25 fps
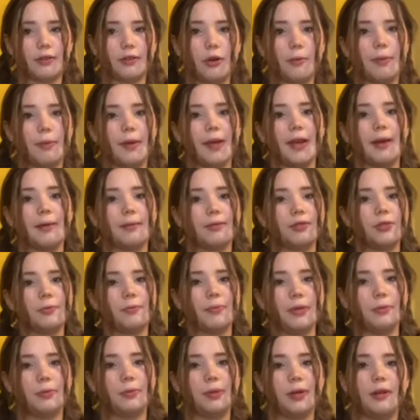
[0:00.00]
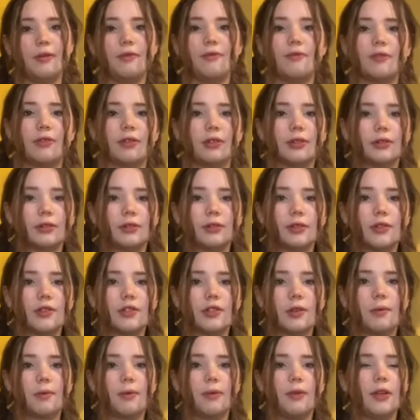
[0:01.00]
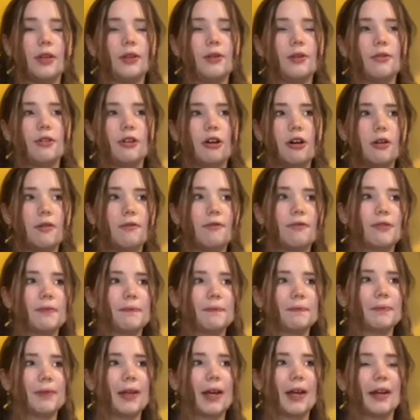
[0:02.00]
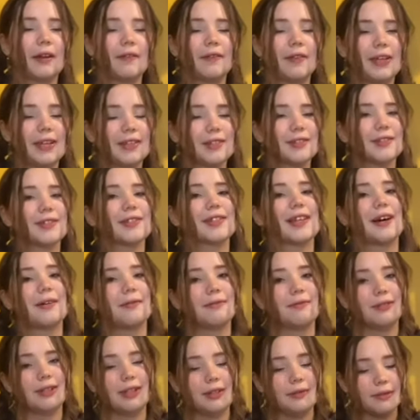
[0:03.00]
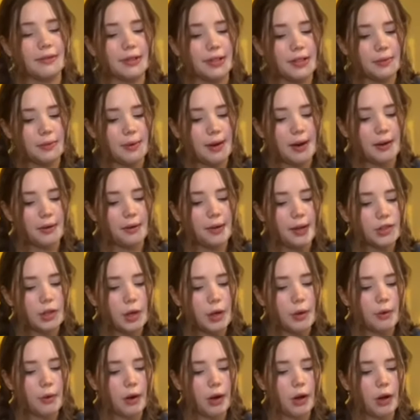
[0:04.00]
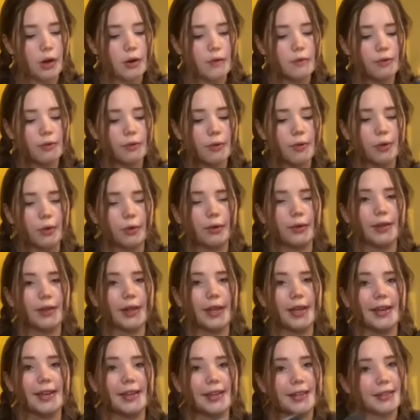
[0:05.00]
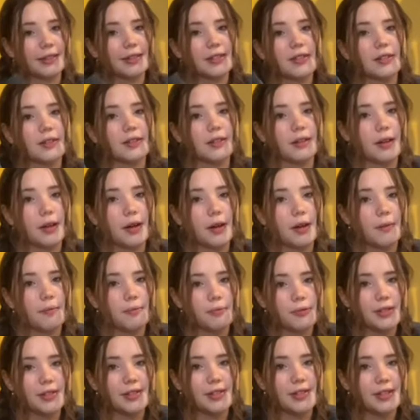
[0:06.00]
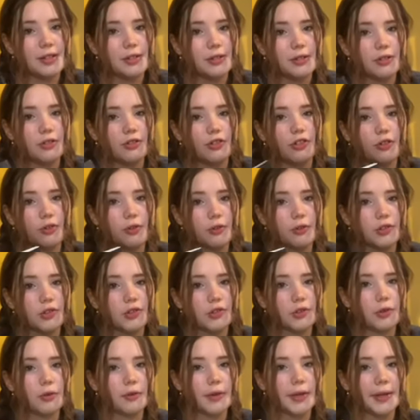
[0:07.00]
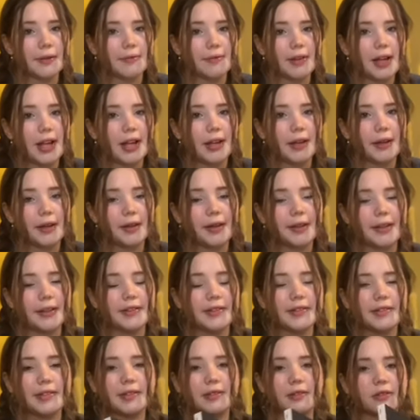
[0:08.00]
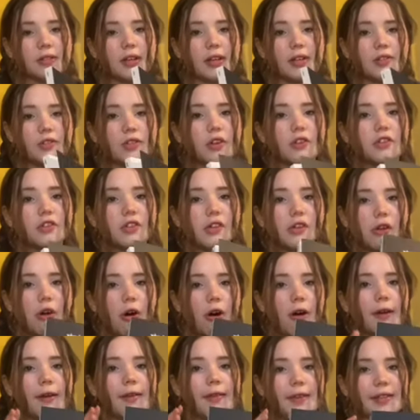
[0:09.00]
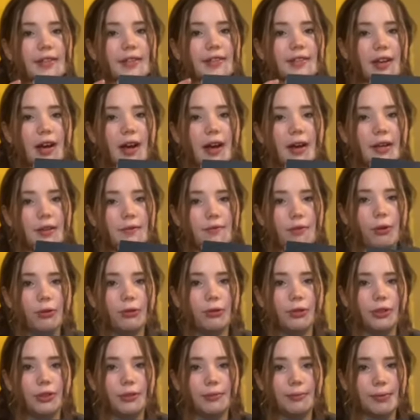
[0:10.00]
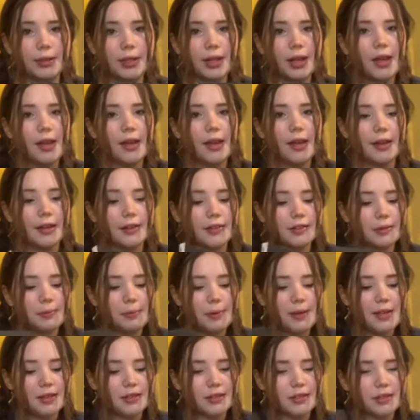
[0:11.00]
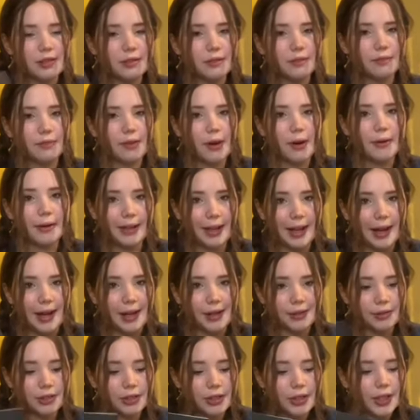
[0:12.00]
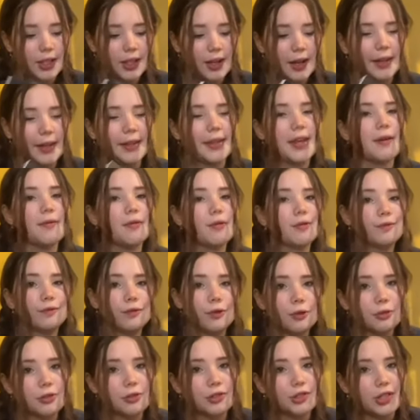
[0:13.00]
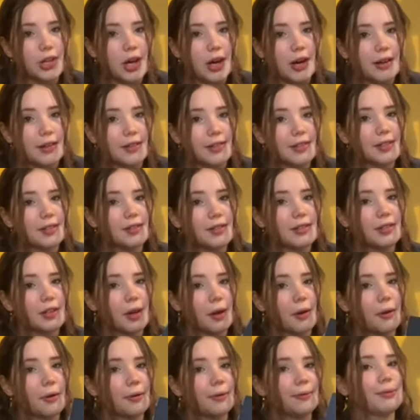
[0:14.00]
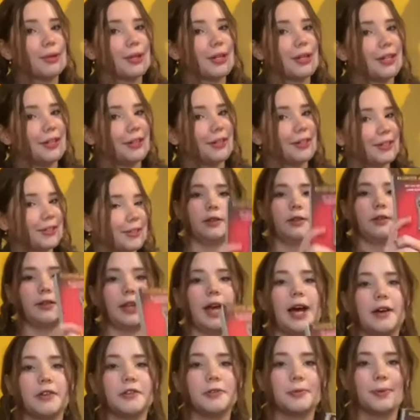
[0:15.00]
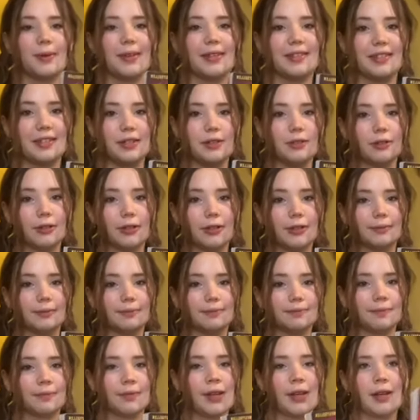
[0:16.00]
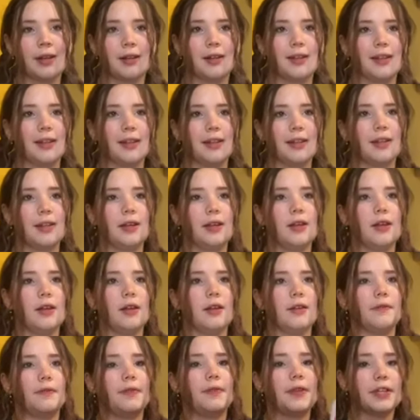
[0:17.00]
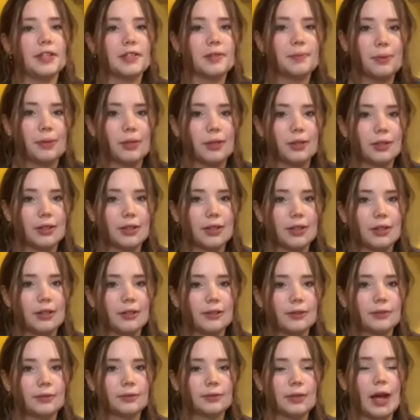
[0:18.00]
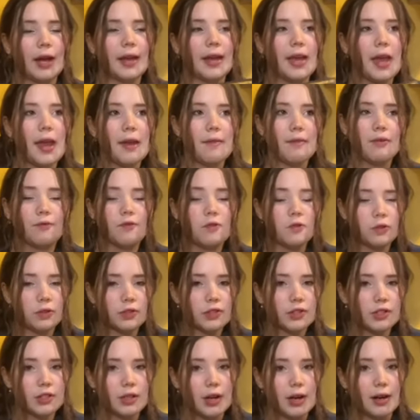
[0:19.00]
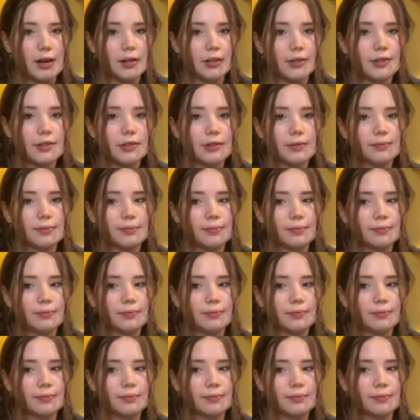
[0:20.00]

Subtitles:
not being able to be with someone that you love, and I think it does that really, really well. So overall, it's a pretty good short story novella. It does a lot in its tiny volume. It speaks very loud. I gave it 4 stars, so pretty good. The Housemaid Secret. This book, I gave it 4 stars.